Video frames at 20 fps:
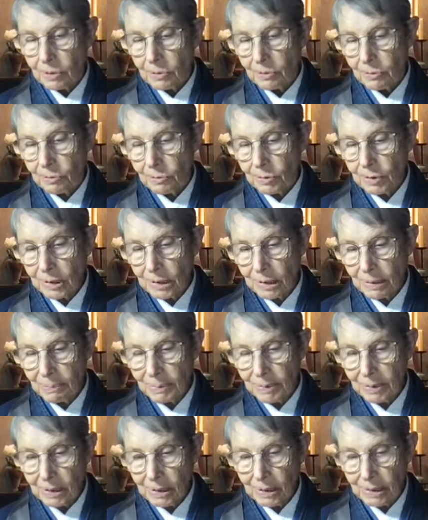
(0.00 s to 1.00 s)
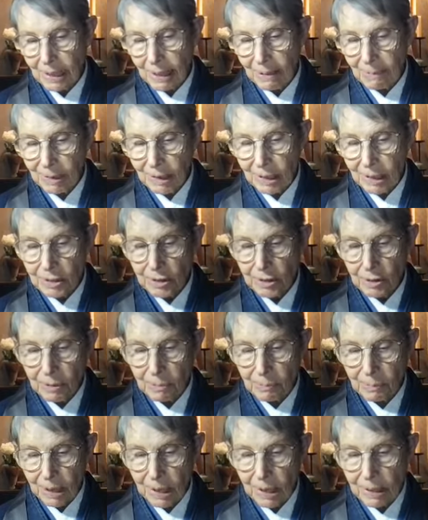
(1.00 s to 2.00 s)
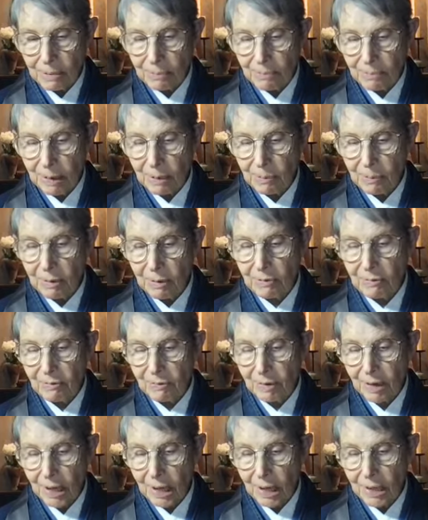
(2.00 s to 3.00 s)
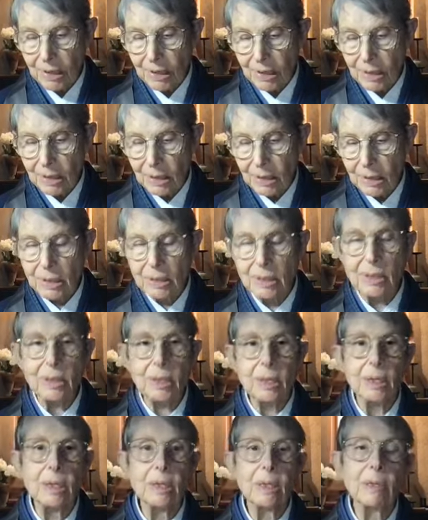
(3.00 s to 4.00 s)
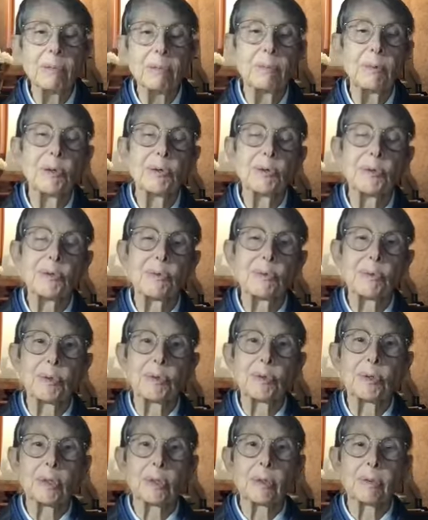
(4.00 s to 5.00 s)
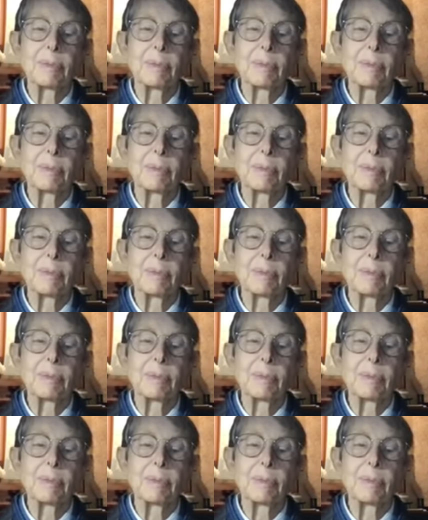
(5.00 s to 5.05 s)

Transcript: Through the deepest examination of the mind, may we find its innermost root.